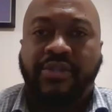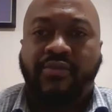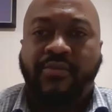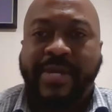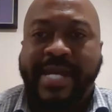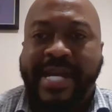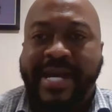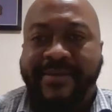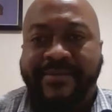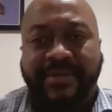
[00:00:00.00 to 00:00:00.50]

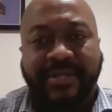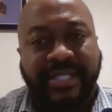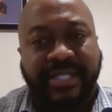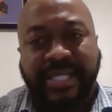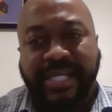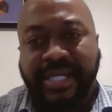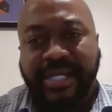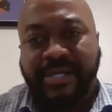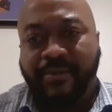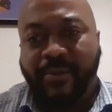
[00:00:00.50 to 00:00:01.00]
We have to
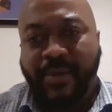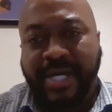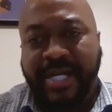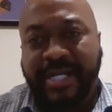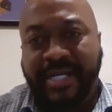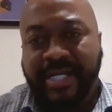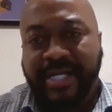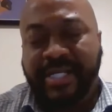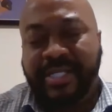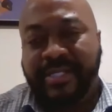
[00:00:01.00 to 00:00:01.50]
see it what
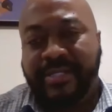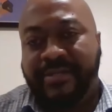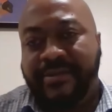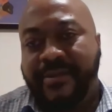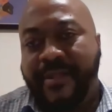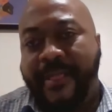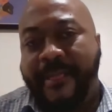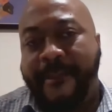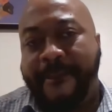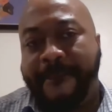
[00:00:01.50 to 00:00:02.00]
it is.
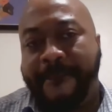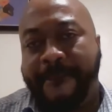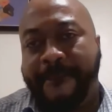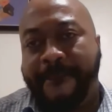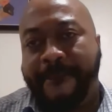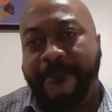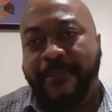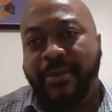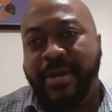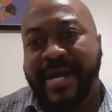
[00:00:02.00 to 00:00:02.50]

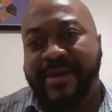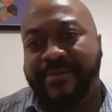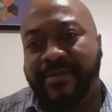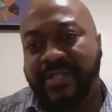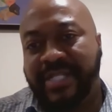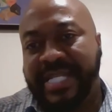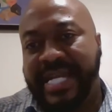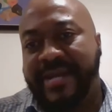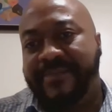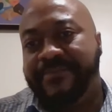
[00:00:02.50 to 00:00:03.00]
We have to
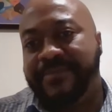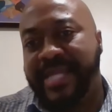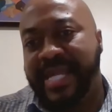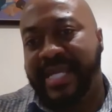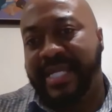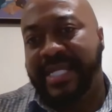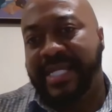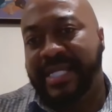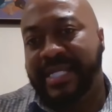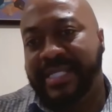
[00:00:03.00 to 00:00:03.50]
stop
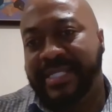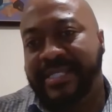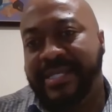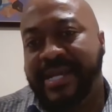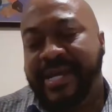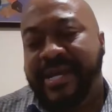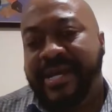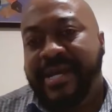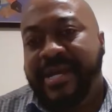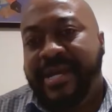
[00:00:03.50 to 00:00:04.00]
thinking it's
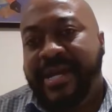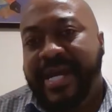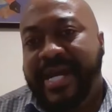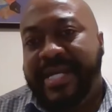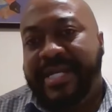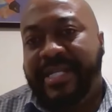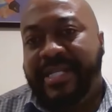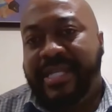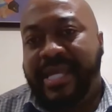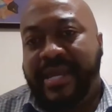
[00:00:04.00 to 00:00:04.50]

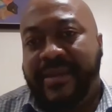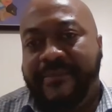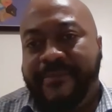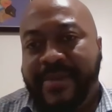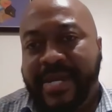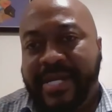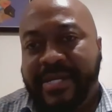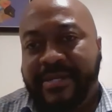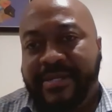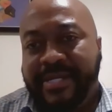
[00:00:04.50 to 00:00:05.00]
anything
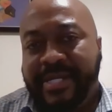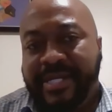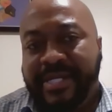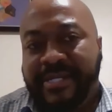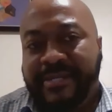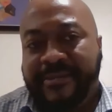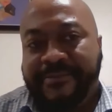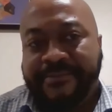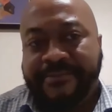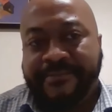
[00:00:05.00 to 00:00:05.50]
better
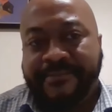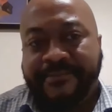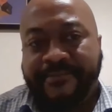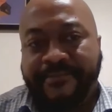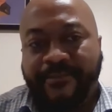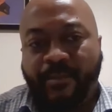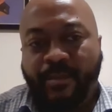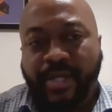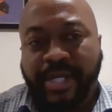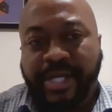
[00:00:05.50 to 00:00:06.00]
than,
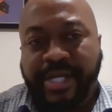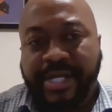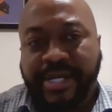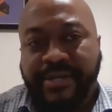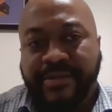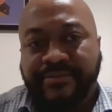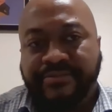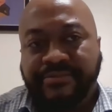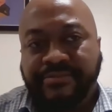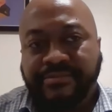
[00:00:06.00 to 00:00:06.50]
you
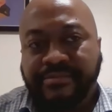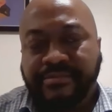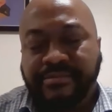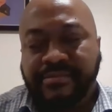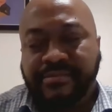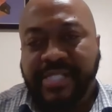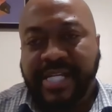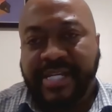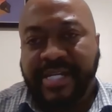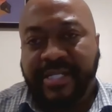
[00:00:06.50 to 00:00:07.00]
know,
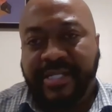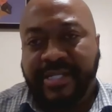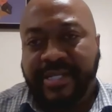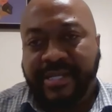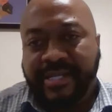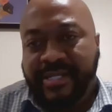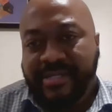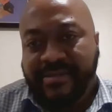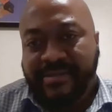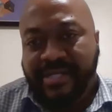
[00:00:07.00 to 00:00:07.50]
then it,
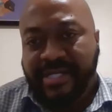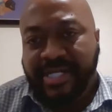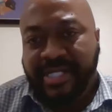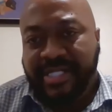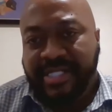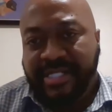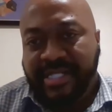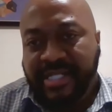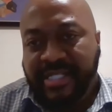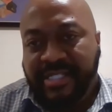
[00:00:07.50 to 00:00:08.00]
it you know
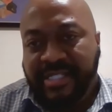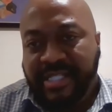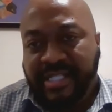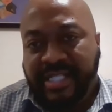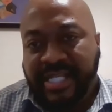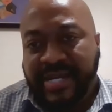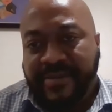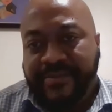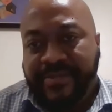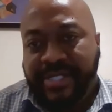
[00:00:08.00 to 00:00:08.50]
it's, it's
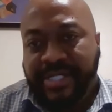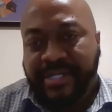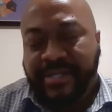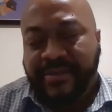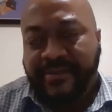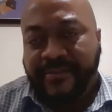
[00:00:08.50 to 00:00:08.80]
deception.